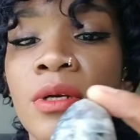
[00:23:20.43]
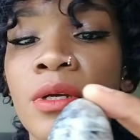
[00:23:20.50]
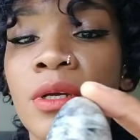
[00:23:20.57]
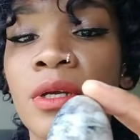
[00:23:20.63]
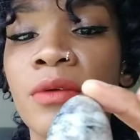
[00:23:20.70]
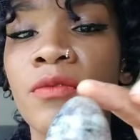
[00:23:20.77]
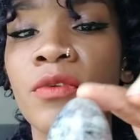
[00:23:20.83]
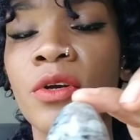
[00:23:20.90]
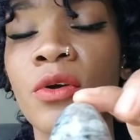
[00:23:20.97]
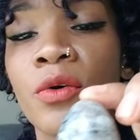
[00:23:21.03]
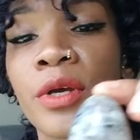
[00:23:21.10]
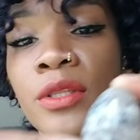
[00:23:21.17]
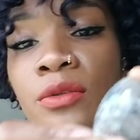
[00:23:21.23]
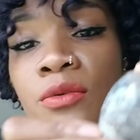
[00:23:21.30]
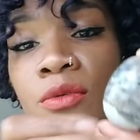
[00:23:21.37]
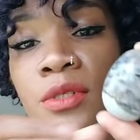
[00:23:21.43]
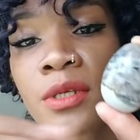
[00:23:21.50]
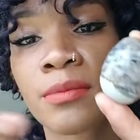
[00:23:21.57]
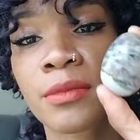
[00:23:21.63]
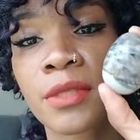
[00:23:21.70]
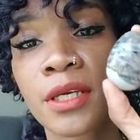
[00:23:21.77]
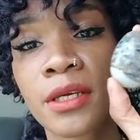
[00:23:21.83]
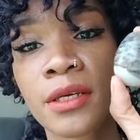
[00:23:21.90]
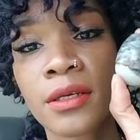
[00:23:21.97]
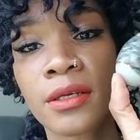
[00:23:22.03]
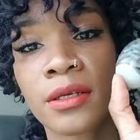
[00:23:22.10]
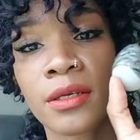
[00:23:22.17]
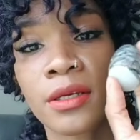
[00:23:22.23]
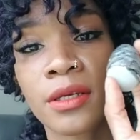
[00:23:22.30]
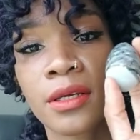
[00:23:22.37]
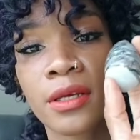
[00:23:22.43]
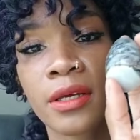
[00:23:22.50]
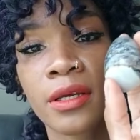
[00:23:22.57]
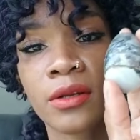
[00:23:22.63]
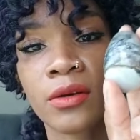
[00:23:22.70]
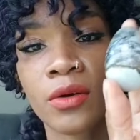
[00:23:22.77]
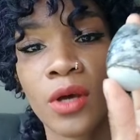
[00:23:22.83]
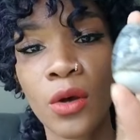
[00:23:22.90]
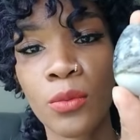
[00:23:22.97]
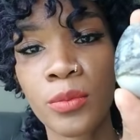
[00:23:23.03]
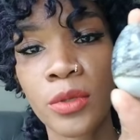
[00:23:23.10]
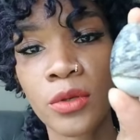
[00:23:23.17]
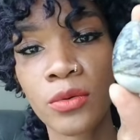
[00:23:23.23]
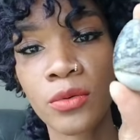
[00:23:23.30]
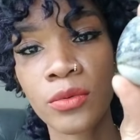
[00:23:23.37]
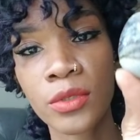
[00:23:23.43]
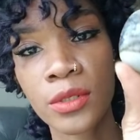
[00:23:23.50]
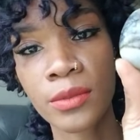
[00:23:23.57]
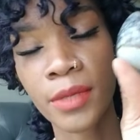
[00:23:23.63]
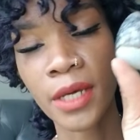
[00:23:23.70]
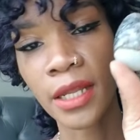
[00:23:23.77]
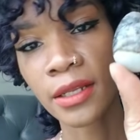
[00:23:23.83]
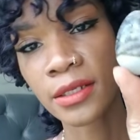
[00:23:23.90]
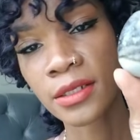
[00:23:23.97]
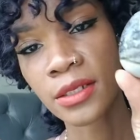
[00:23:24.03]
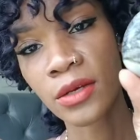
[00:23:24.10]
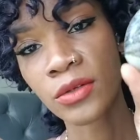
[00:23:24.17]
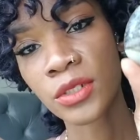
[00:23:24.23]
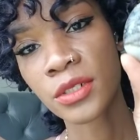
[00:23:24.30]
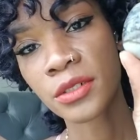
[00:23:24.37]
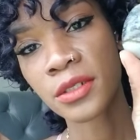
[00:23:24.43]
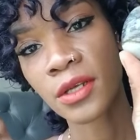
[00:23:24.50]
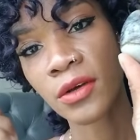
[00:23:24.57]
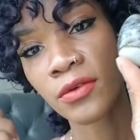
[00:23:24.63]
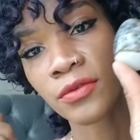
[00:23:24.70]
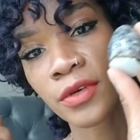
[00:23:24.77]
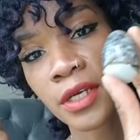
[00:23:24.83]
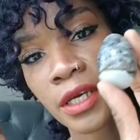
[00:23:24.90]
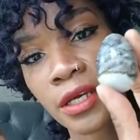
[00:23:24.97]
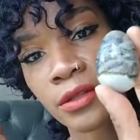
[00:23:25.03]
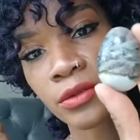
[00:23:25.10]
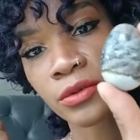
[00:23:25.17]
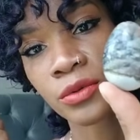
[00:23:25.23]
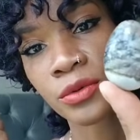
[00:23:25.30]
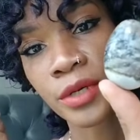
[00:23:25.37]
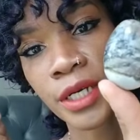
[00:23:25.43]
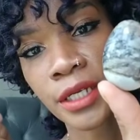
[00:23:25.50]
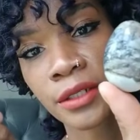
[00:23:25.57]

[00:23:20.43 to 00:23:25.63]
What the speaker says: If you're going through something, it'll help you to balance out yourself and get through it.